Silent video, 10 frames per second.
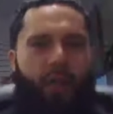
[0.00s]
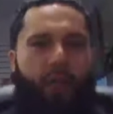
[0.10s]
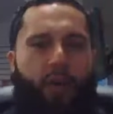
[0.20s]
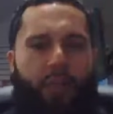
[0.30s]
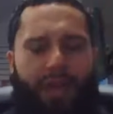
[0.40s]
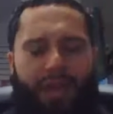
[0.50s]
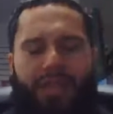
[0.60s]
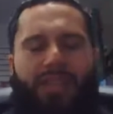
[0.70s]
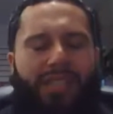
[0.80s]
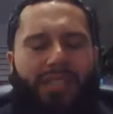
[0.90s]
You feel me?
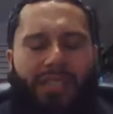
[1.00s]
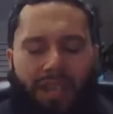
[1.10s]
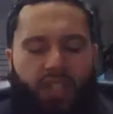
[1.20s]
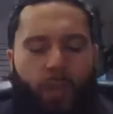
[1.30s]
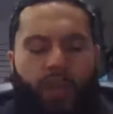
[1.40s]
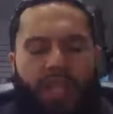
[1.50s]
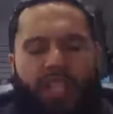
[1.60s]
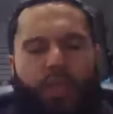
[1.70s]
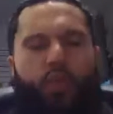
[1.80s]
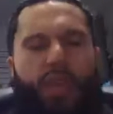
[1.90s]
This is something
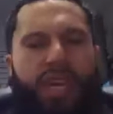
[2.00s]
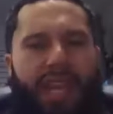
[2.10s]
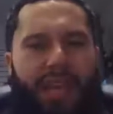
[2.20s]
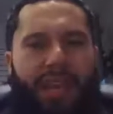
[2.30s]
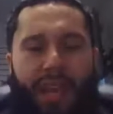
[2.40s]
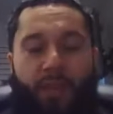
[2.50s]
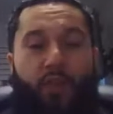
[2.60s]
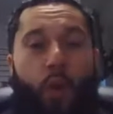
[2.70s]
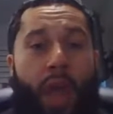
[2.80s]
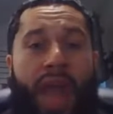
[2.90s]
that you need. If
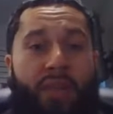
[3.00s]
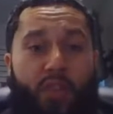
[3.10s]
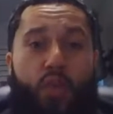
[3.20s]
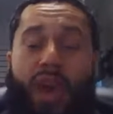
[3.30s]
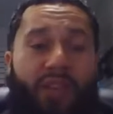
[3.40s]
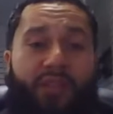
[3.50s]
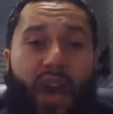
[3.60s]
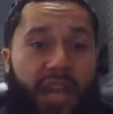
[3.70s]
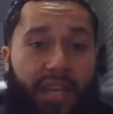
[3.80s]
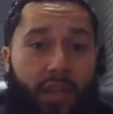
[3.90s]
you don't have it, you gotta
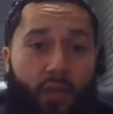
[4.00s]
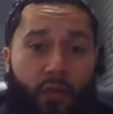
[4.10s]
find it.